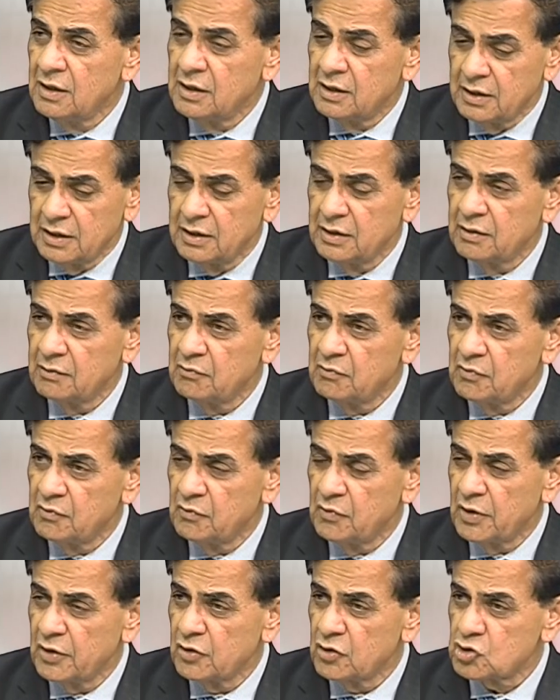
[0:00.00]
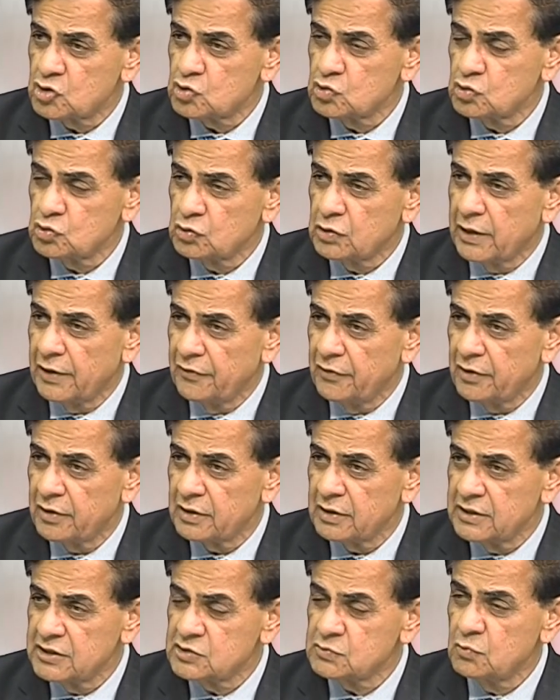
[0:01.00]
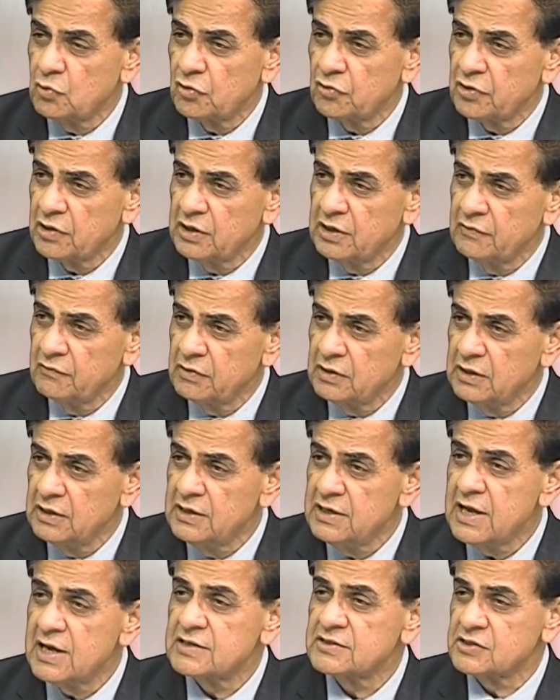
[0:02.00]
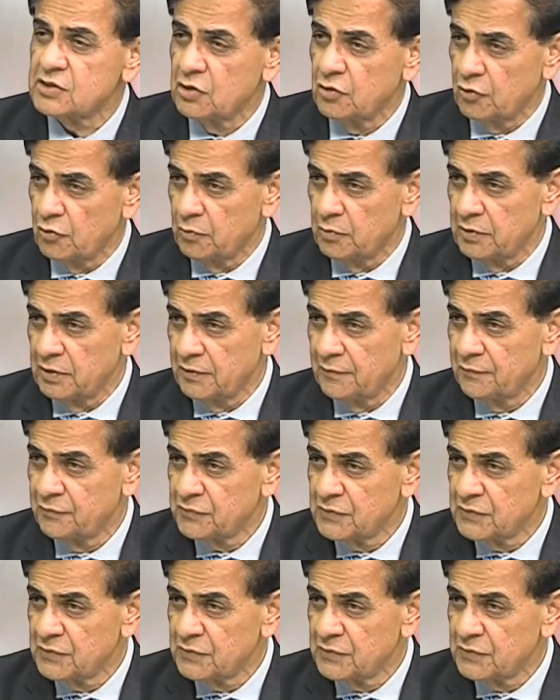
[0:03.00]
One or two together is more than even India's economy.